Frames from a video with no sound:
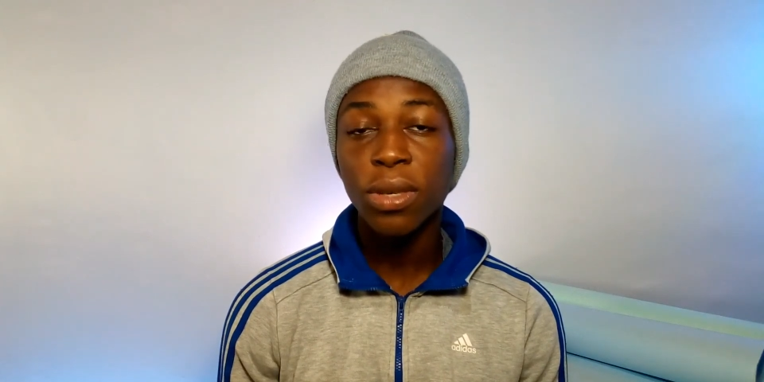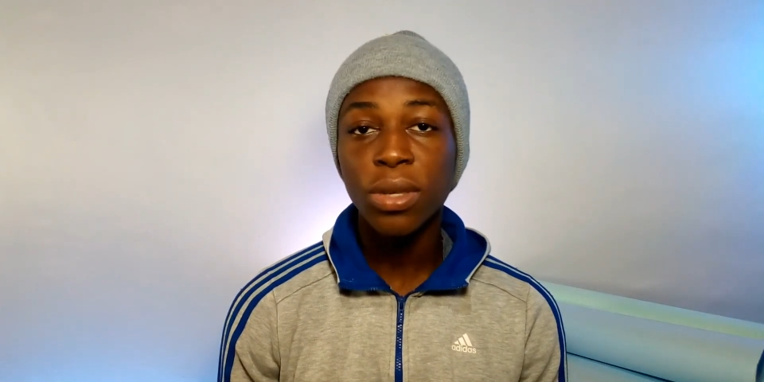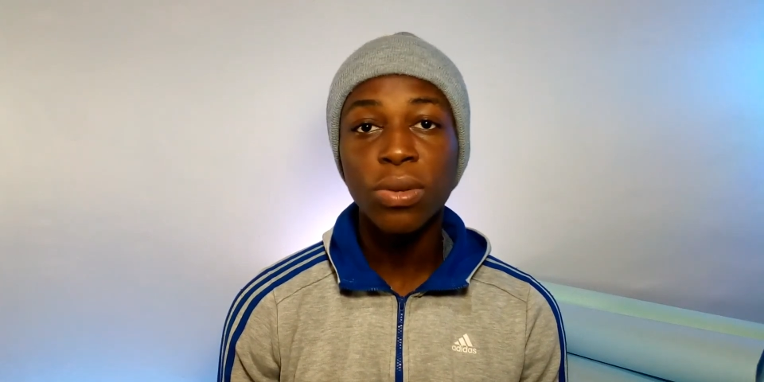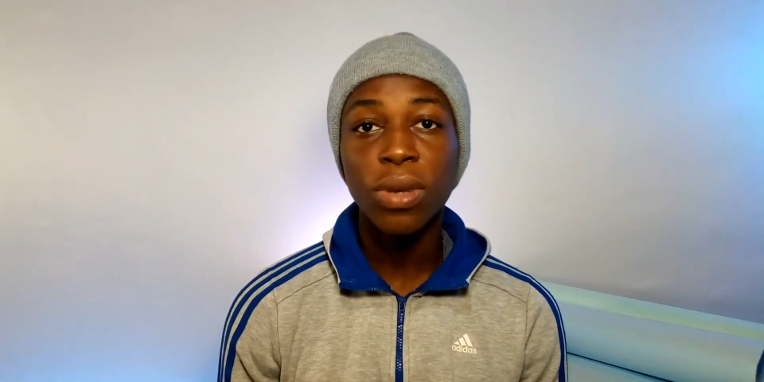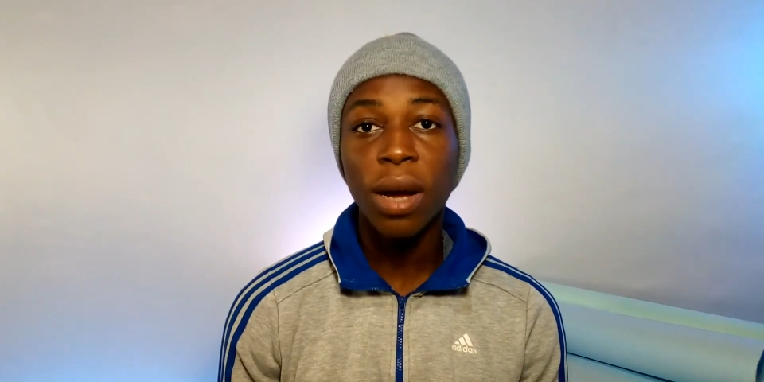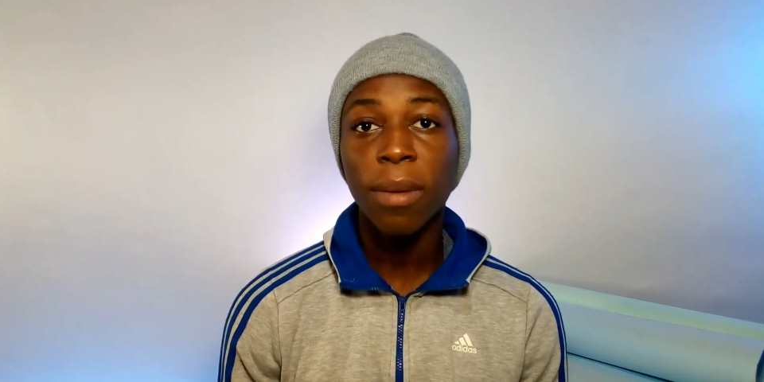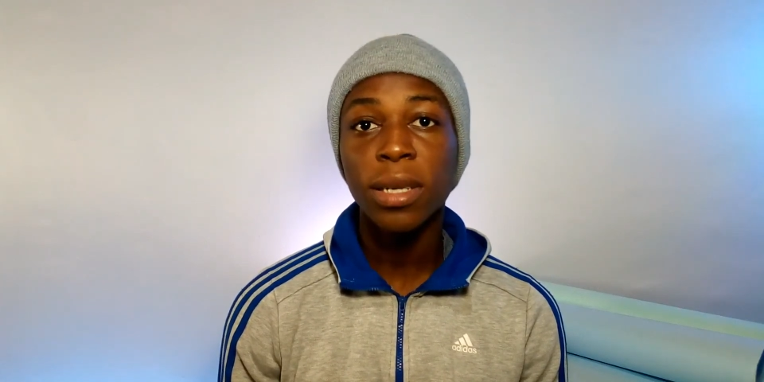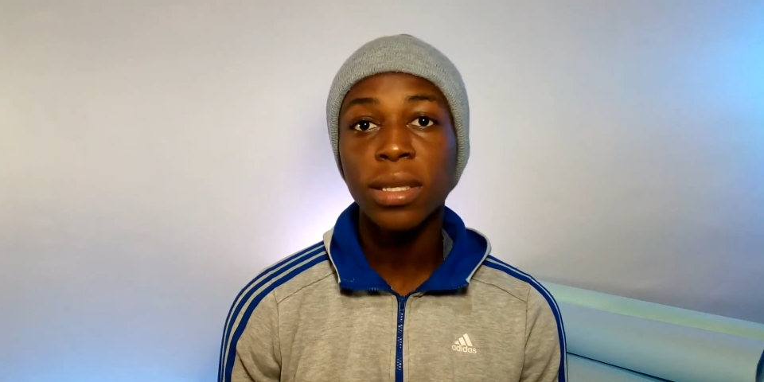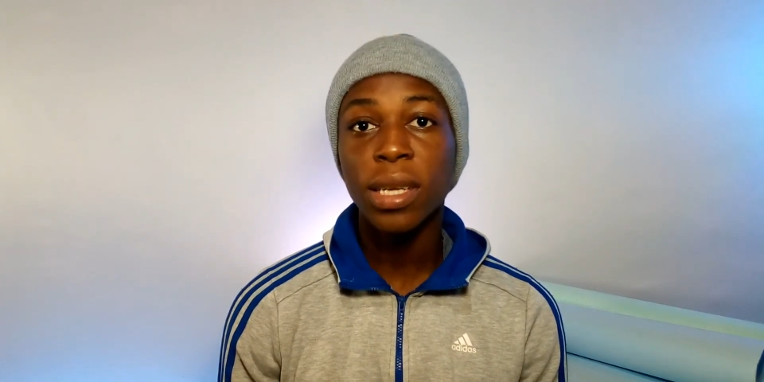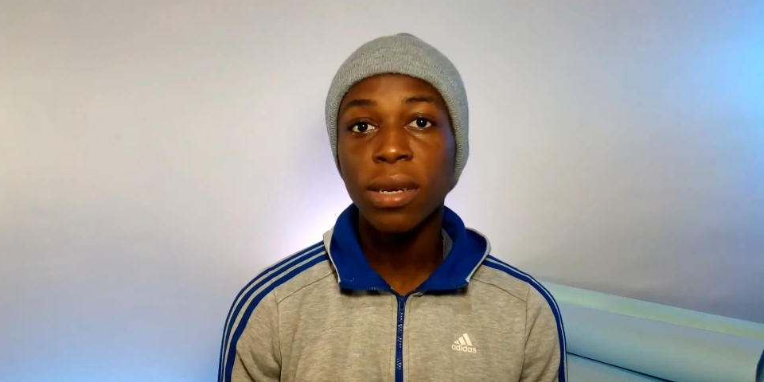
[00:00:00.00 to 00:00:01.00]
need to know
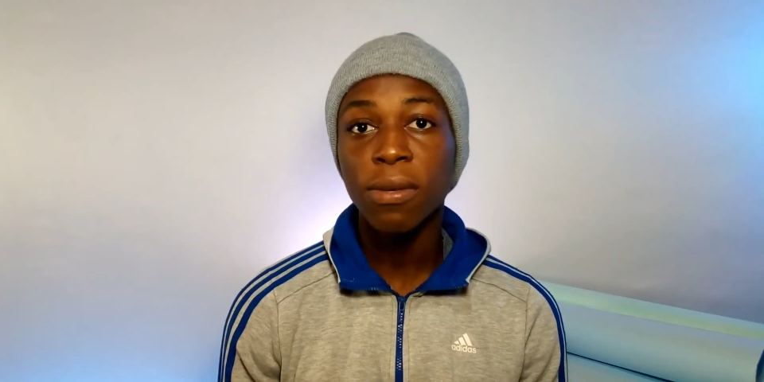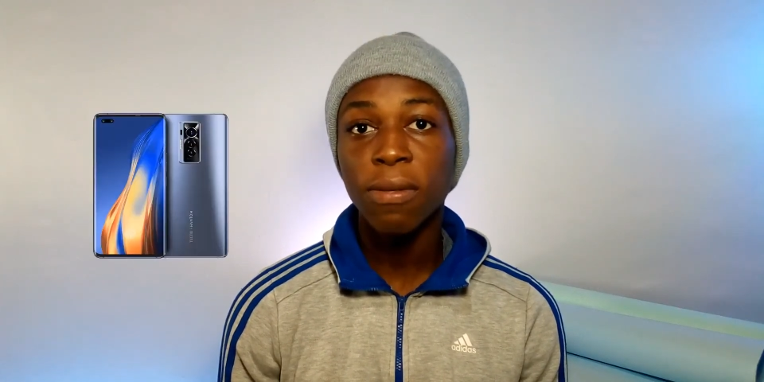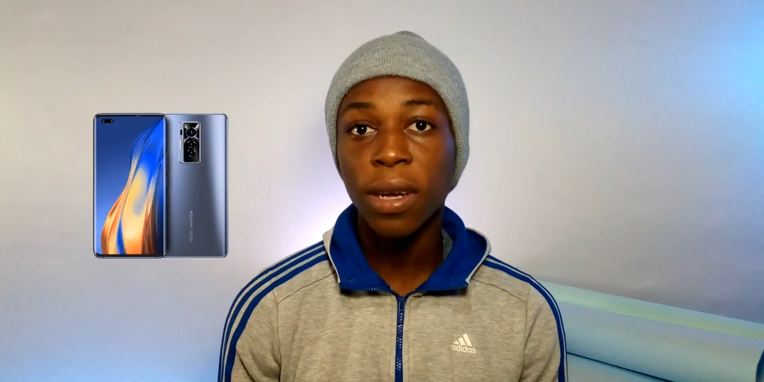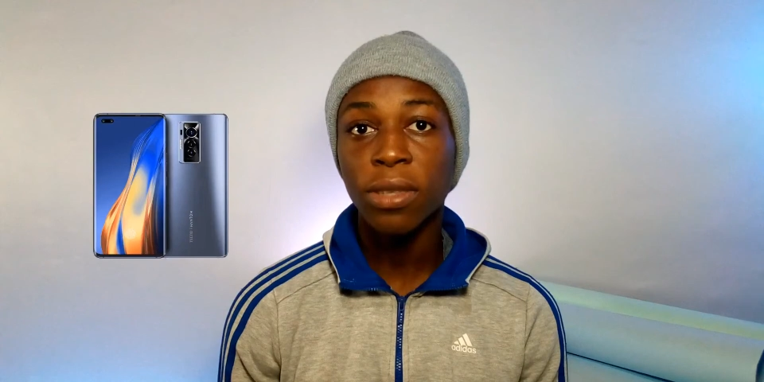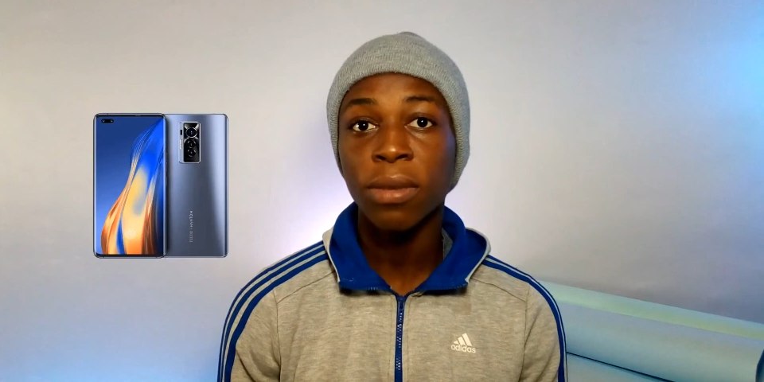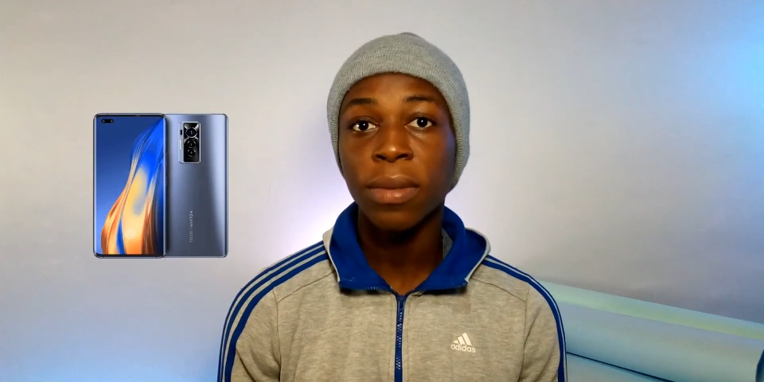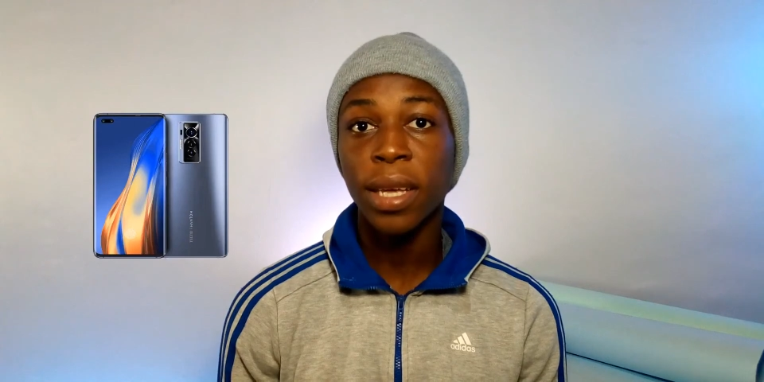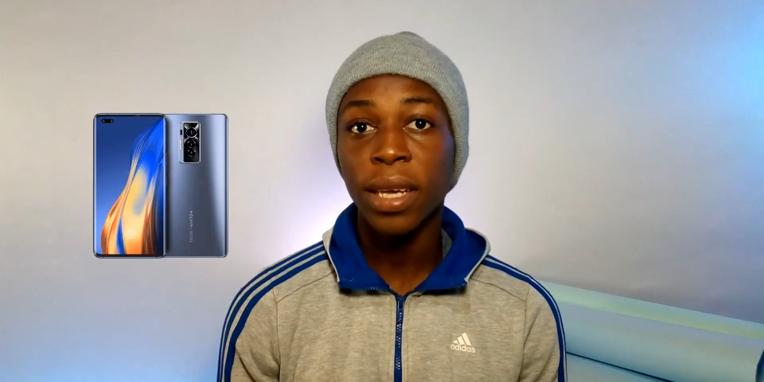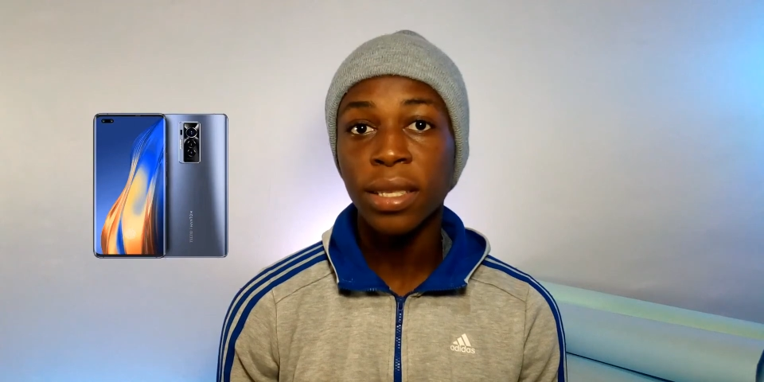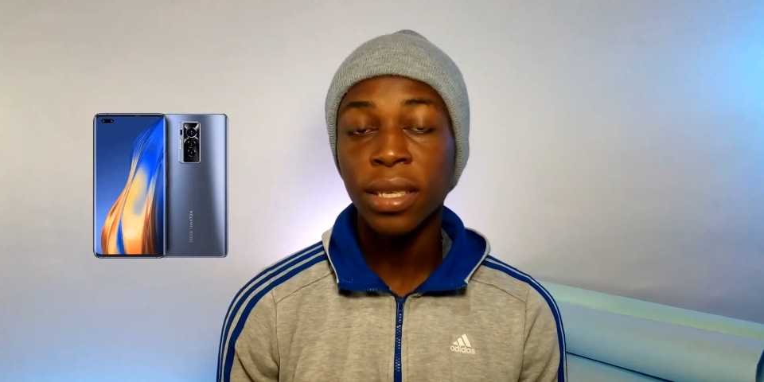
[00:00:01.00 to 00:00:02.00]
about the Tecno Phantom
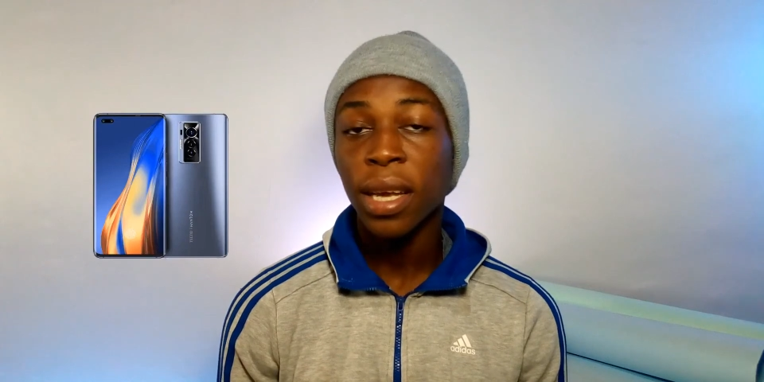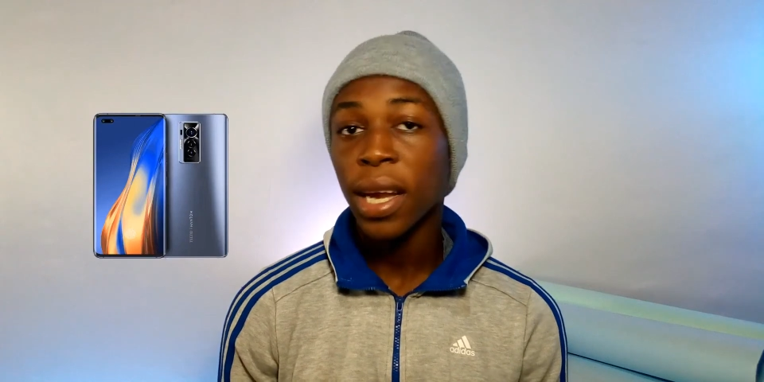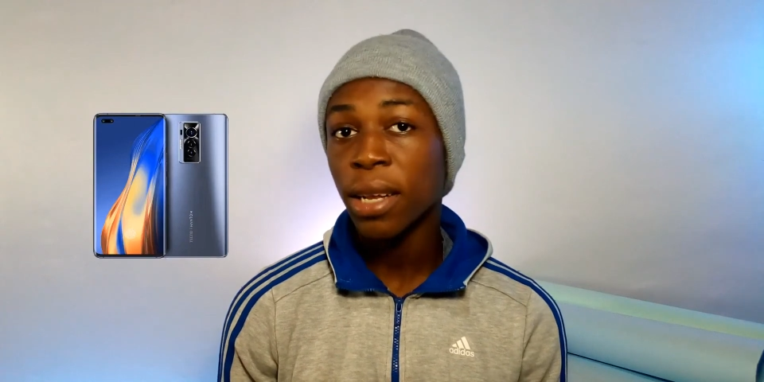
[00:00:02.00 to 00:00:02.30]
X.